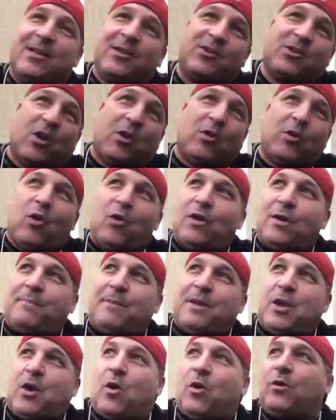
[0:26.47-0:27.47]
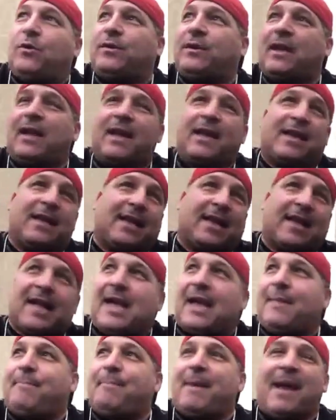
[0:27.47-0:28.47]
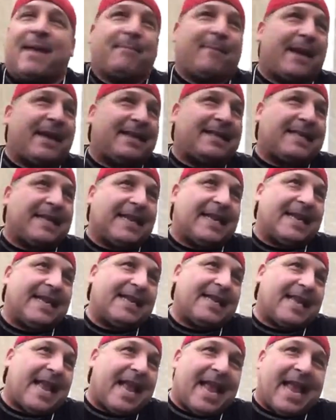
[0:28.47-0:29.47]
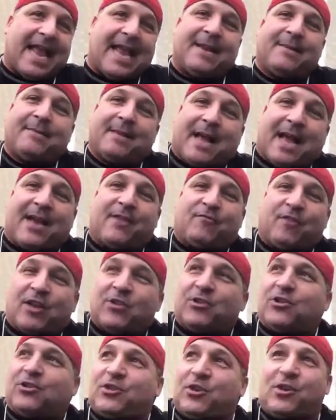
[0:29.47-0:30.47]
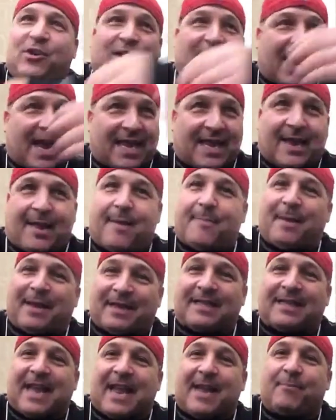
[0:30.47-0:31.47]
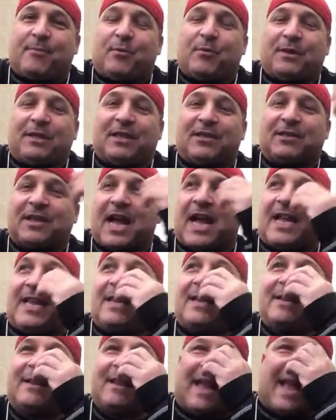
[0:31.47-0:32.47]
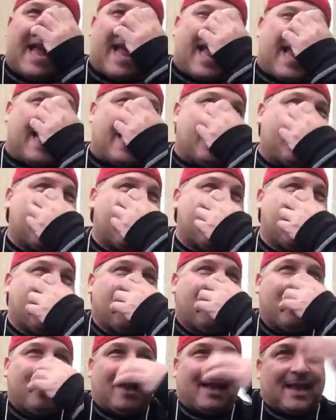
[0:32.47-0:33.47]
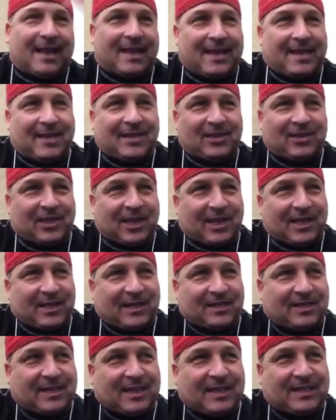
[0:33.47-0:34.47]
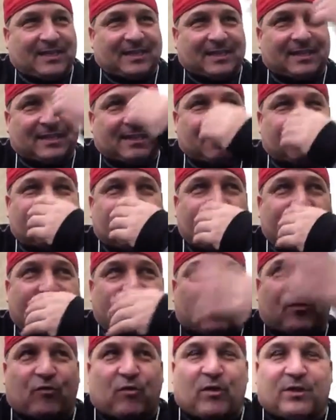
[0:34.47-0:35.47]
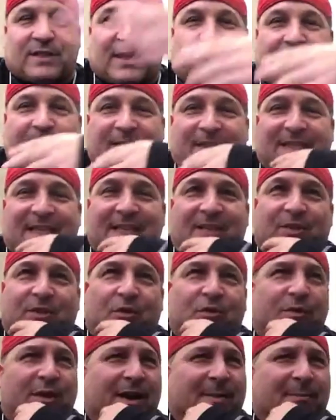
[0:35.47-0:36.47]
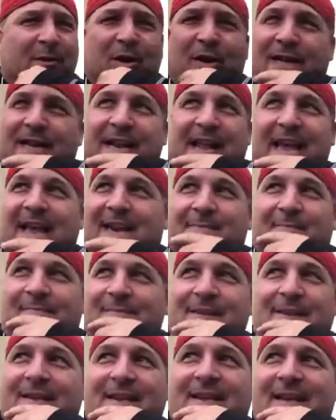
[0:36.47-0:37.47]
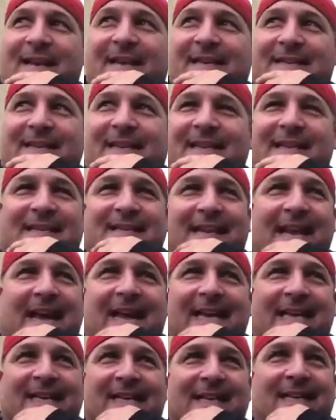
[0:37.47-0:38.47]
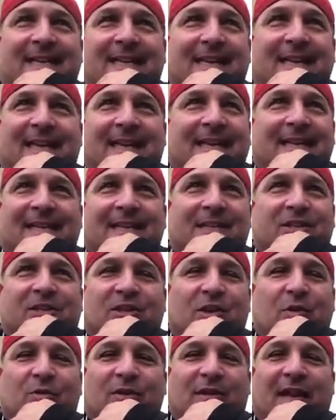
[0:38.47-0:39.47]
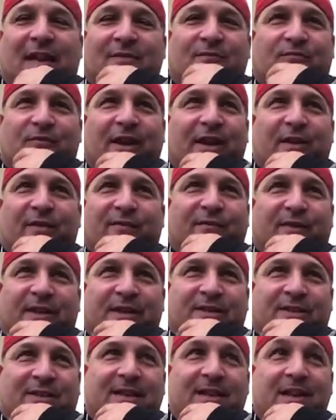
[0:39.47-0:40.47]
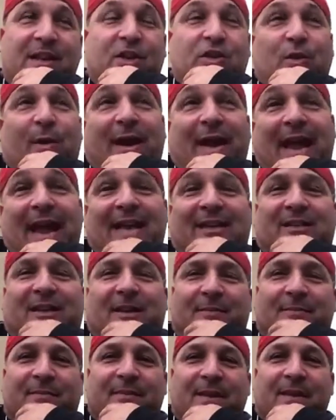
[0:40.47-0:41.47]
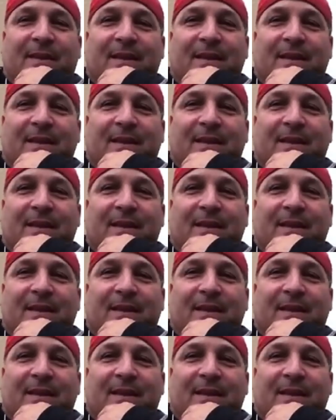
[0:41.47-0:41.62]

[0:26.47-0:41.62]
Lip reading: So long and behold, I buy my ticket and I register, and I'm at the table with this guy. And he's sitting in seat 7 across. I'm in seat 2, and I'm looking at him. I said, this guy, he's so dead ringer for this. So I ask him.